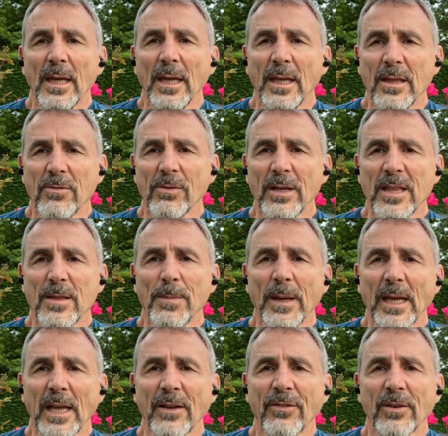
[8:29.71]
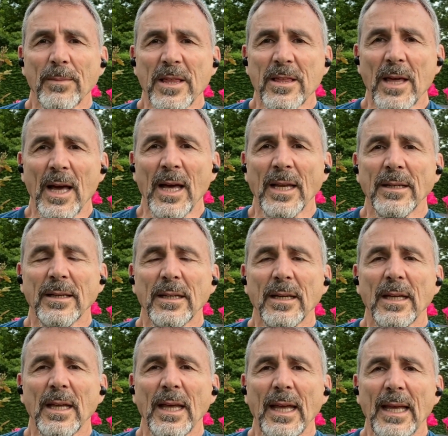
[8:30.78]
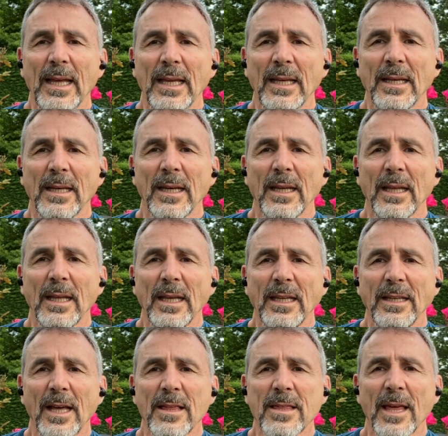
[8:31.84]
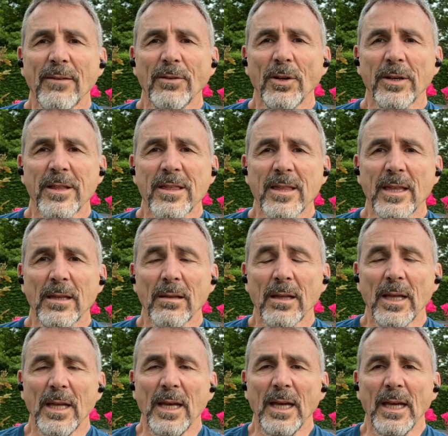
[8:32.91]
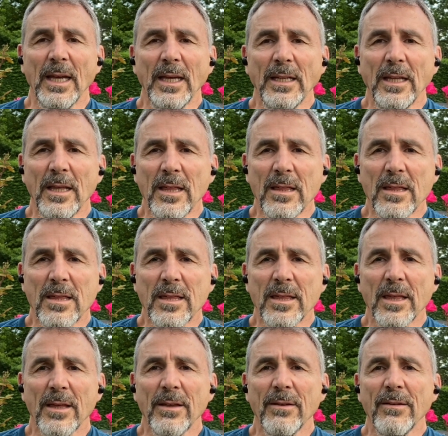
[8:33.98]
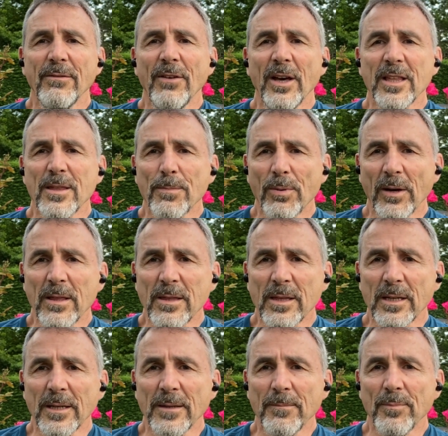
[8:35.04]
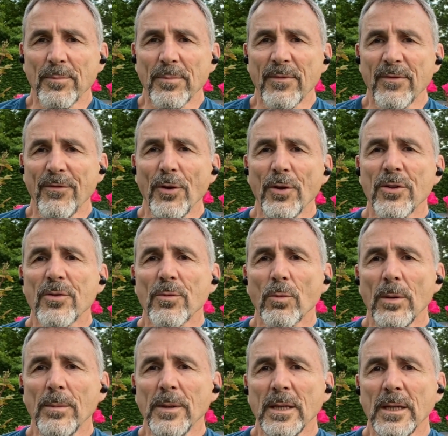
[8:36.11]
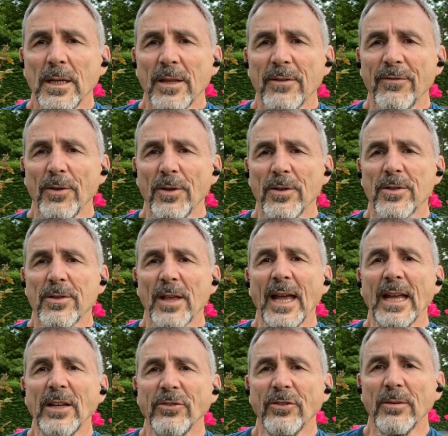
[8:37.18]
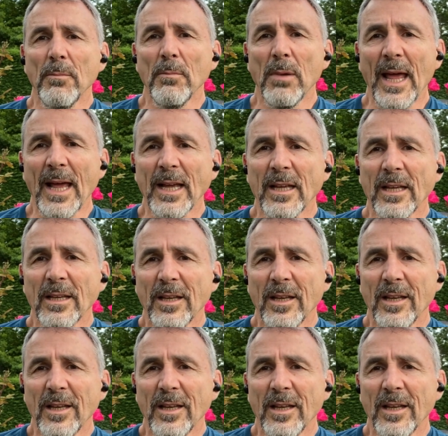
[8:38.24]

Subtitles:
he's really speaking from his heart, and he does have a lot of skill. In his vice president, first woman and the first Asian black